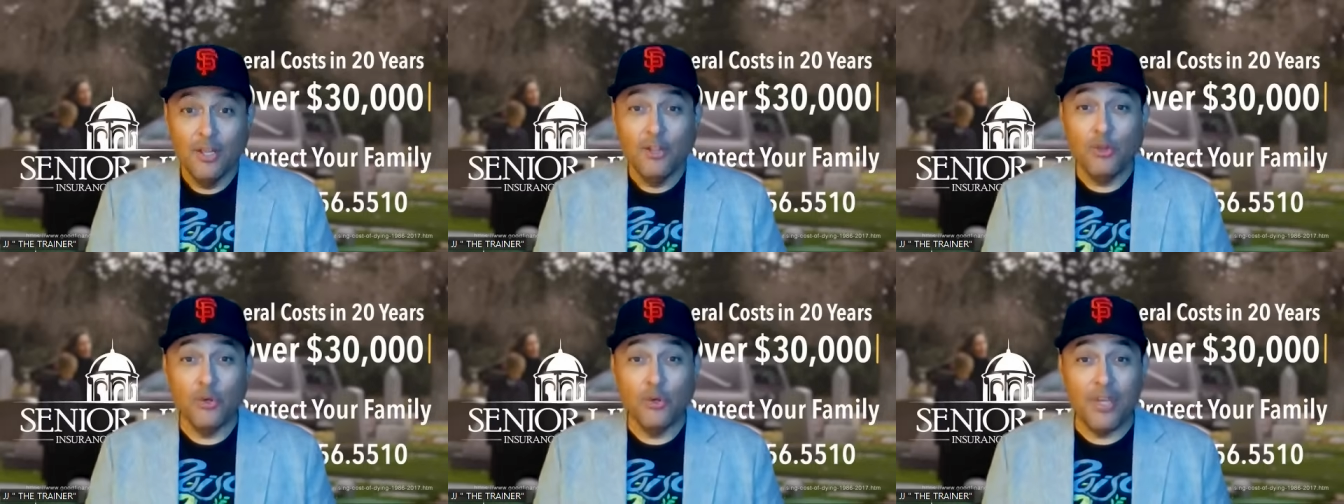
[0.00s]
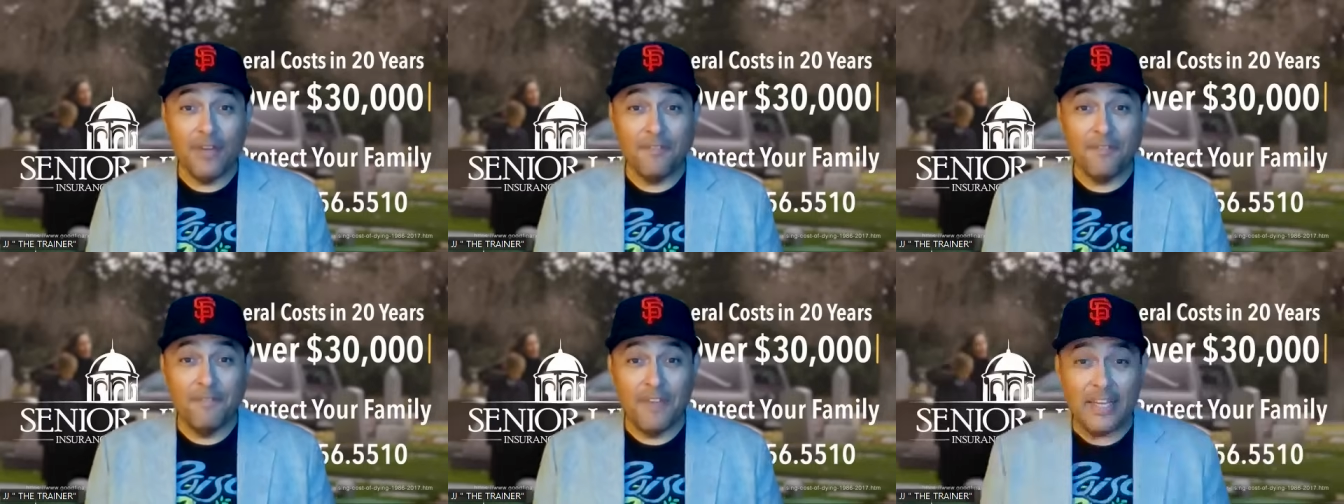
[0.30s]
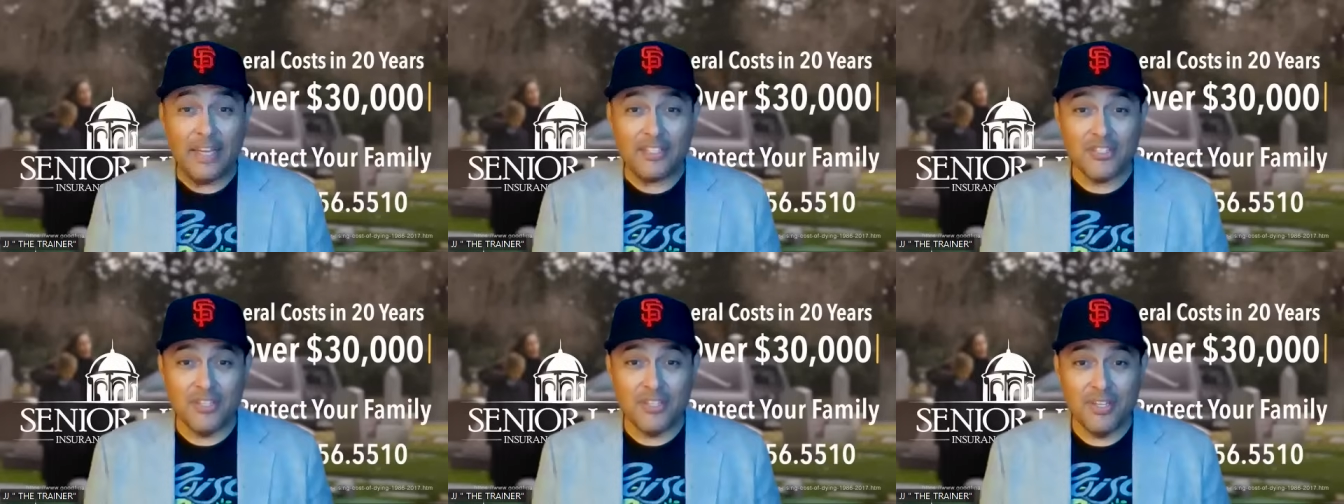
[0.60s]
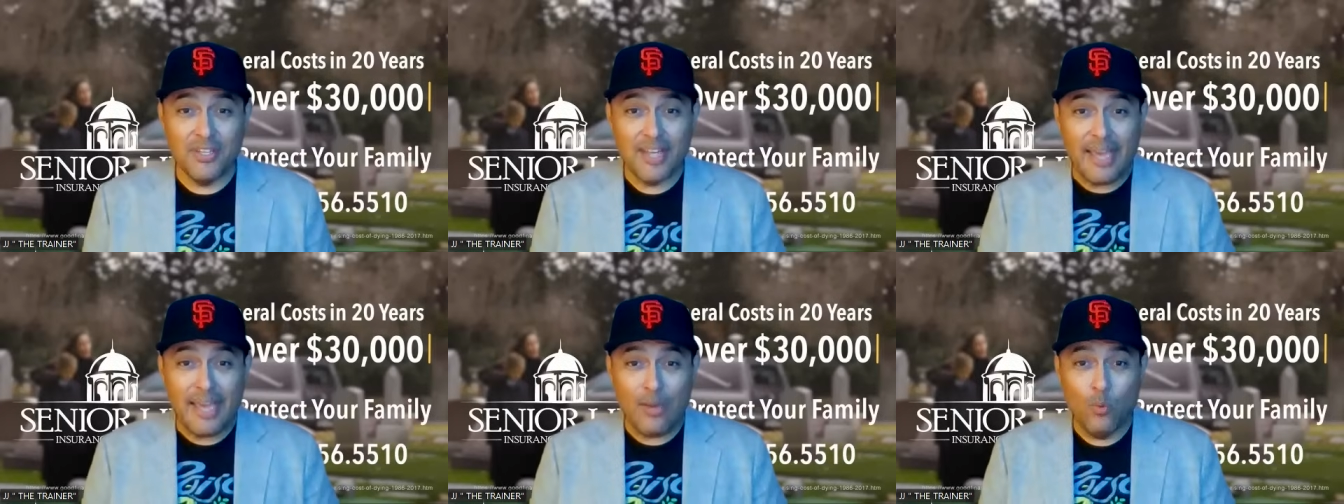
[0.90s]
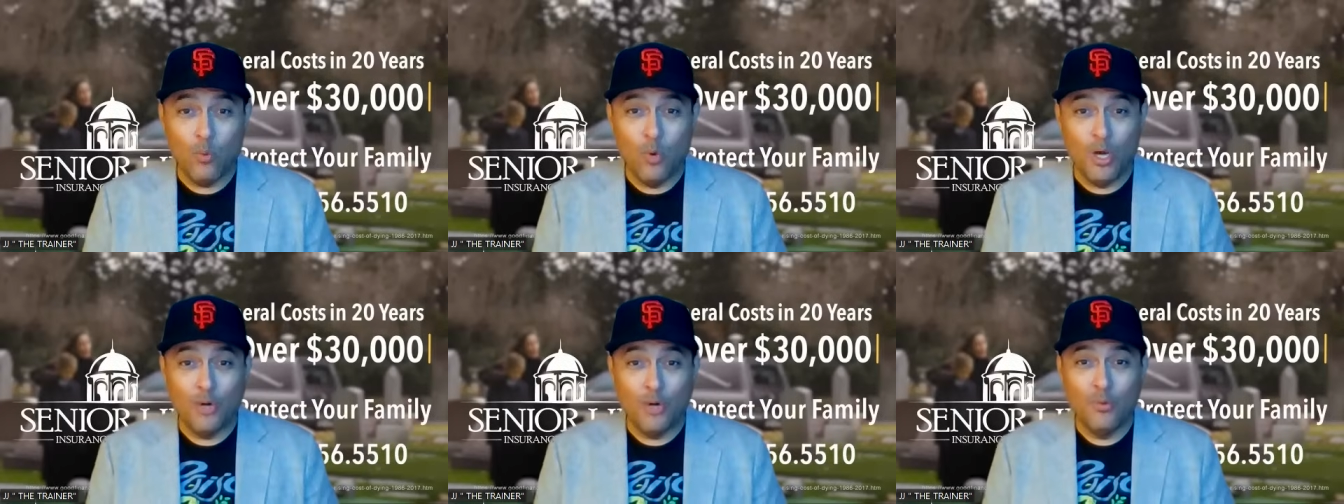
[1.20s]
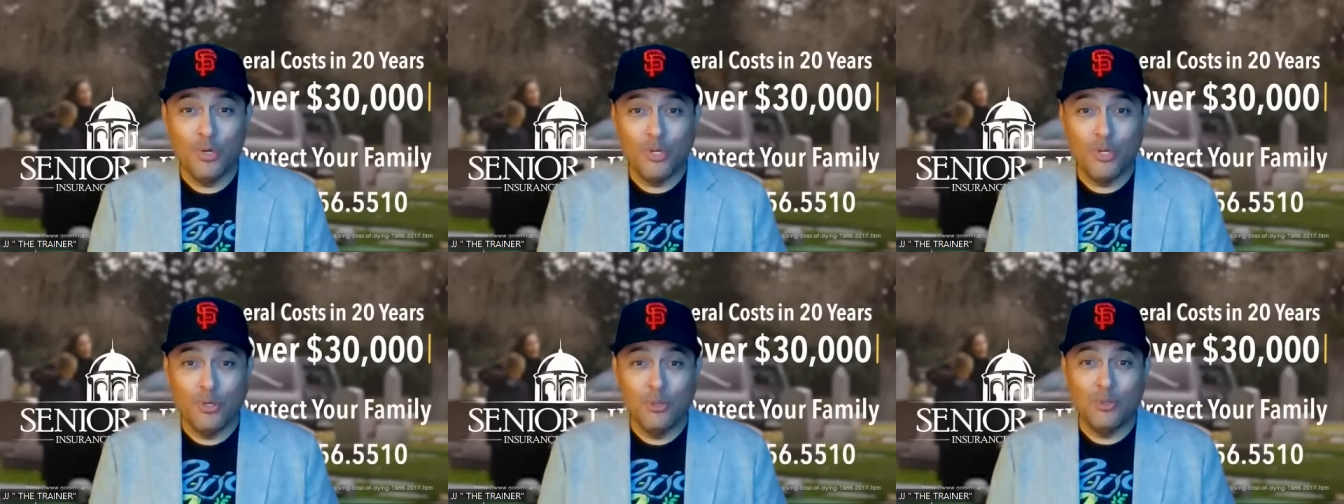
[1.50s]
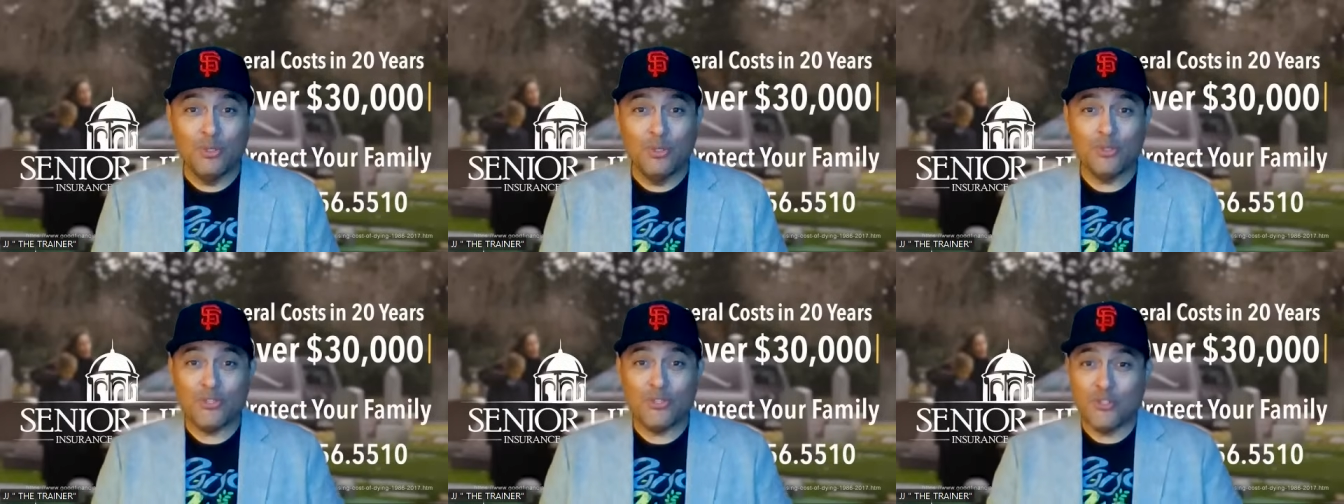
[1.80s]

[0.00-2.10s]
You get vested day one renewal.